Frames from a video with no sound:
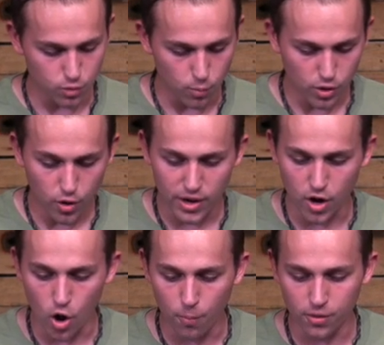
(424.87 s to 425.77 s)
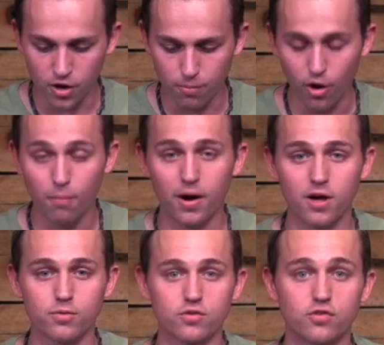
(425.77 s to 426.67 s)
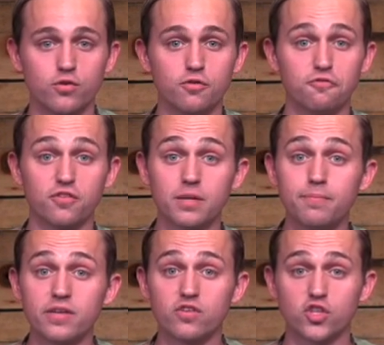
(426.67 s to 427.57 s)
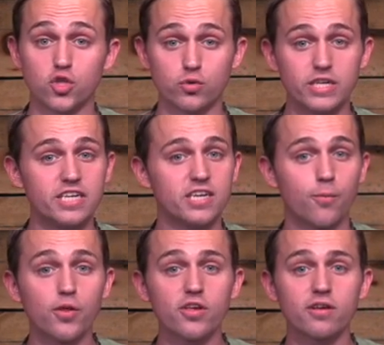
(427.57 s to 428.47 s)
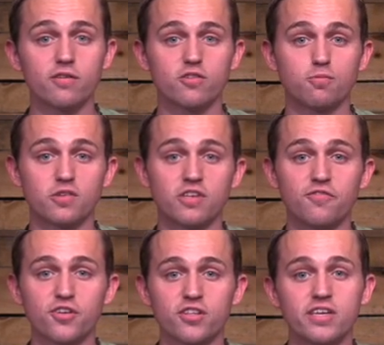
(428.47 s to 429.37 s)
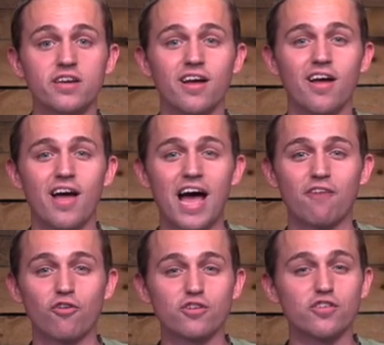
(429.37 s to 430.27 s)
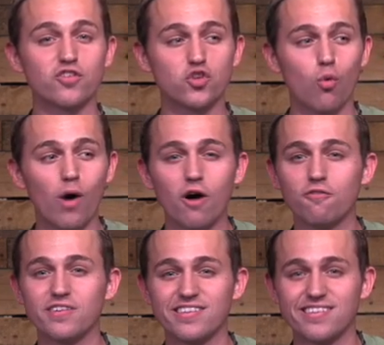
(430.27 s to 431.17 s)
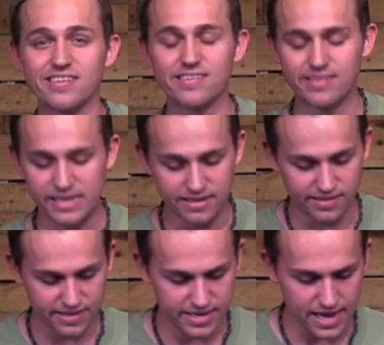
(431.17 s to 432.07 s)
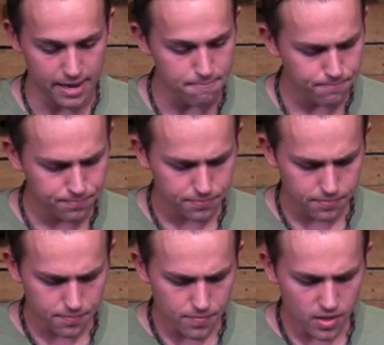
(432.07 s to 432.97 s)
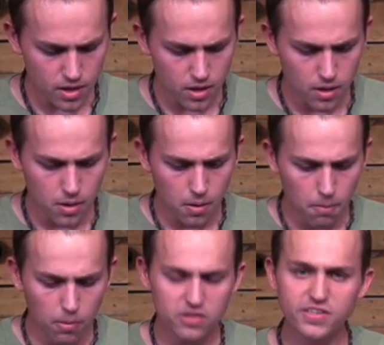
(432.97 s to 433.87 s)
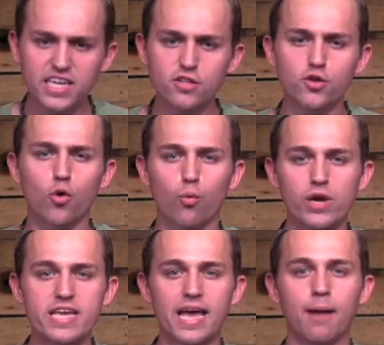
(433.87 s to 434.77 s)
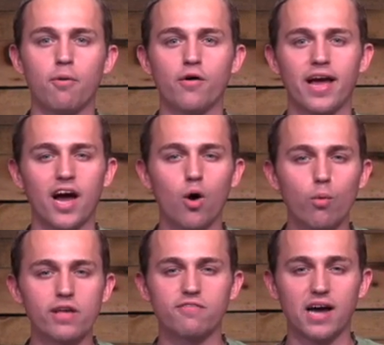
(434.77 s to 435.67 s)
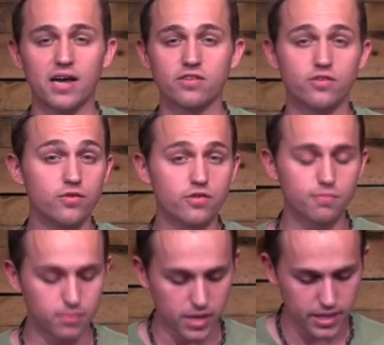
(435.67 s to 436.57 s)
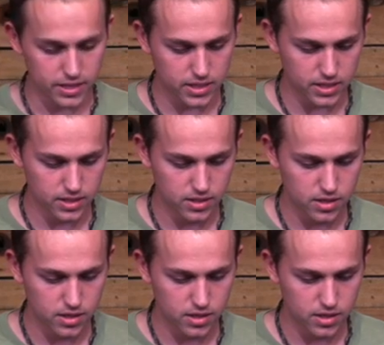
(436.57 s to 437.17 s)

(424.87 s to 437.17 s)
will, we're going to go ahead and open up our Bibles to Philippians 3. We're looking specifically at verses 12 to 16 today. But let's get a little recap on how we have gotten to this place.